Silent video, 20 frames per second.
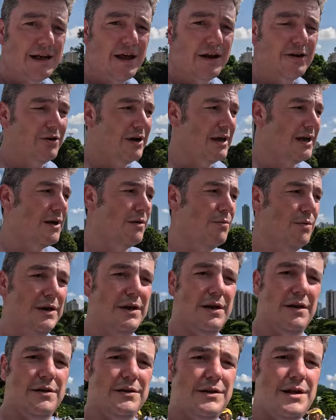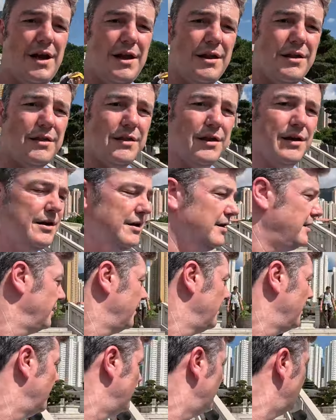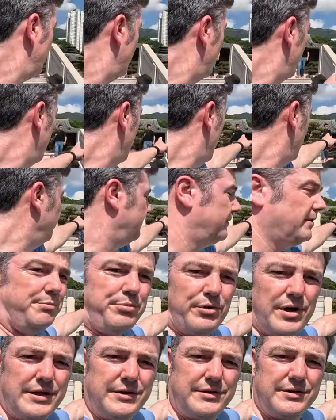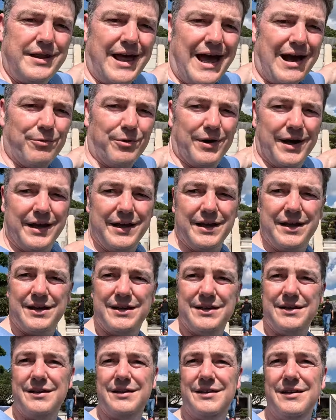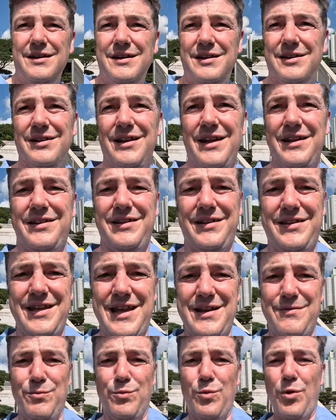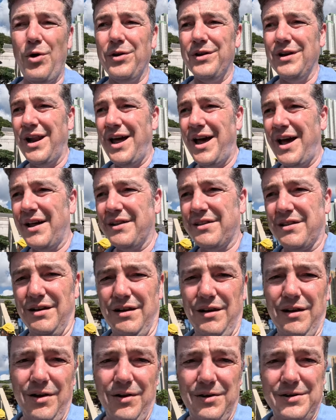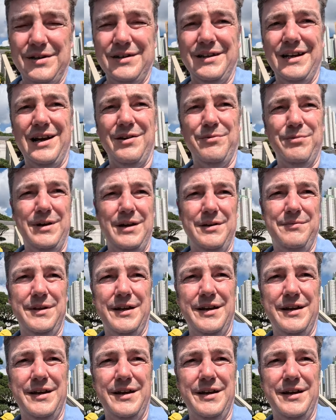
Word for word: Nunnery, which is just over the bridge that way. So let's just take one last look, shall we, of the